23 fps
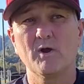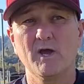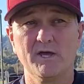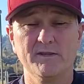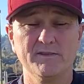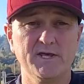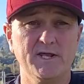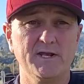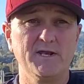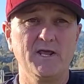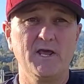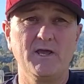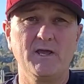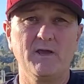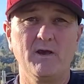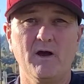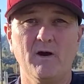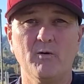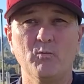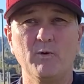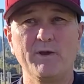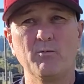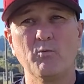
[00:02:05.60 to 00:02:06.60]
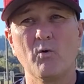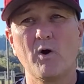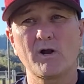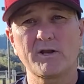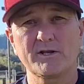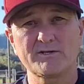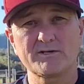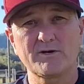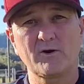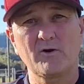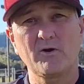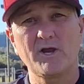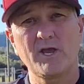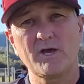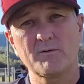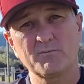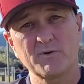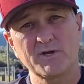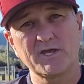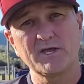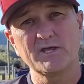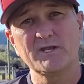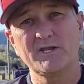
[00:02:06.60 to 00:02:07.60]
Right, and then uh, we wanted to hurry
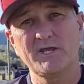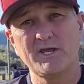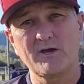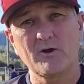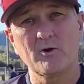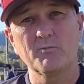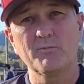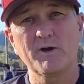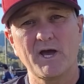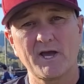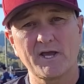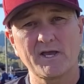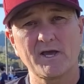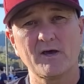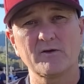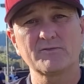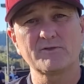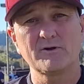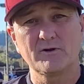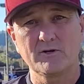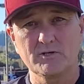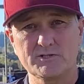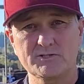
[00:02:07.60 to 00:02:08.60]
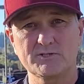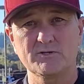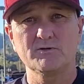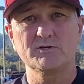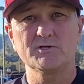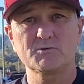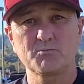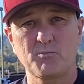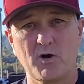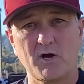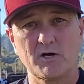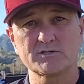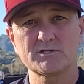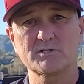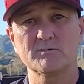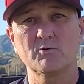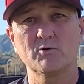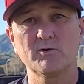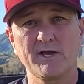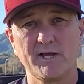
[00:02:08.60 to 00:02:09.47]
up and get Nico back out there as soon as possible.